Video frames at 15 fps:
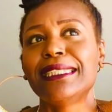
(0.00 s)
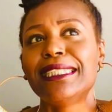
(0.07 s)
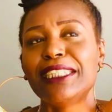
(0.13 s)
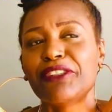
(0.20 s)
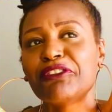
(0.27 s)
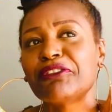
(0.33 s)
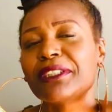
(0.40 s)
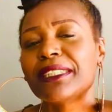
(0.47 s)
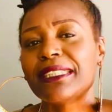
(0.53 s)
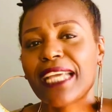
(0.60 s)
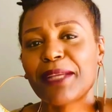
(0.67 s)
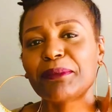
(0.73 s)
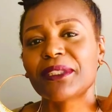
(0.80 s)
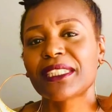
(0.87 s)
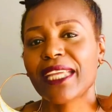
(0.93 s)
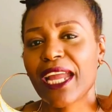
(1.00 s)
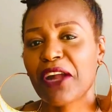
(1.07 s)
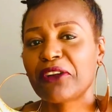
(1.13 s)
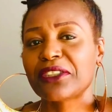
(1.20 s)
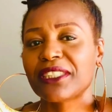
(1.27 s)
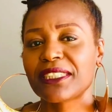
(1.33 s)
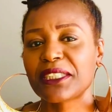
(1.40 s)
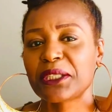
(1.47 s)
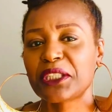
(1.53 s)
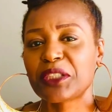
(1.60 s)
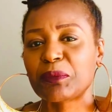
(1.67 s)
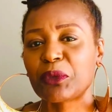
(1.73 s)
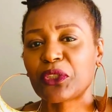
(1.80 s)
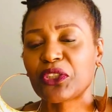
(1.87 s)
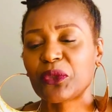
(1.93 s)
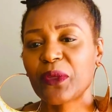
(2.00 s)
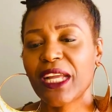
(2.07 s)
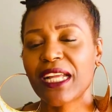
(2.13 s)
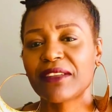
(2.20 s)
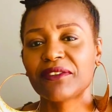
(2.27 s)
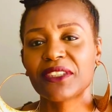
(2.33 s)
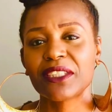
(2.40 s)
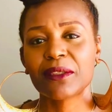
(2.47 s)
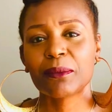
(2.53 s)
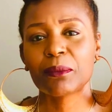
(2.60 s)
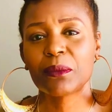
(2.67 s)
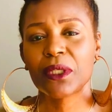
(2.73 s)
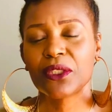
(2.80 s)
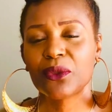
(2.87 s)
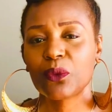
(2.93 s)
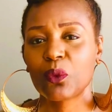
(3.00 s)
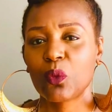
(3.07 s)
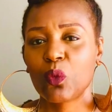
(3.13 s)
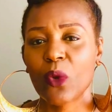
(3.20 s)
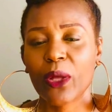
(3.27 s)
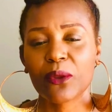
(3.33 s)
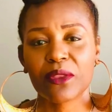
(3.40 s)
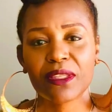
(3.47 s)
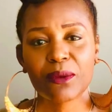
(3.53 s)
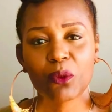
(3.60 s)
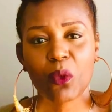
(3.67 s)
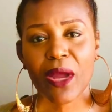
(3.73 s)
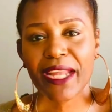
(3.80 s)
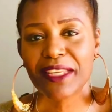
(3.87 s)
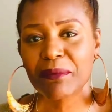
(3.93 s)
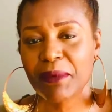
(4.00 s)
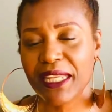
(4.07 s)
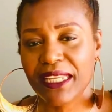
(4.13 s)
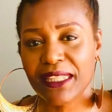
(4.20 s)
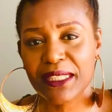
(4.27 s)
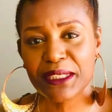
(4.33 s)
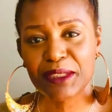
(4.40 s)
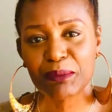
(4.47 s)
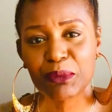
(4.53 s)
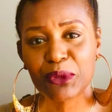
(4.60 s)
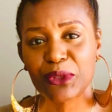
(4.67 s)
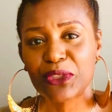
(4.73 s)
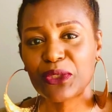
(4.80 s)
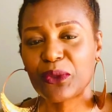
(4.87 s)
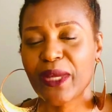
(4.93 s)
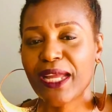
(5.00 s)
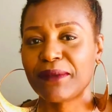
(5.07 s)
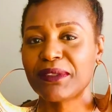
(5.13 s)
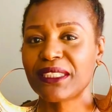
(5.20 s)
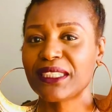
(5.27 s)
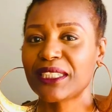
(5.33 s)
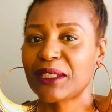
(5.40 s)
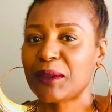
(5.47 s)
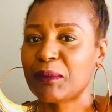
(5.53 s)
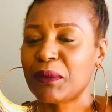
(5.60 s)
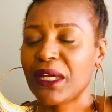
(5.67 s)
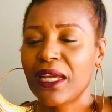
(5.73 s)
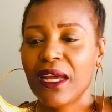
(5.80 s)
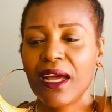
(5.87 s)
different types of characters in this book. You have some wealthy white men in this book. You have some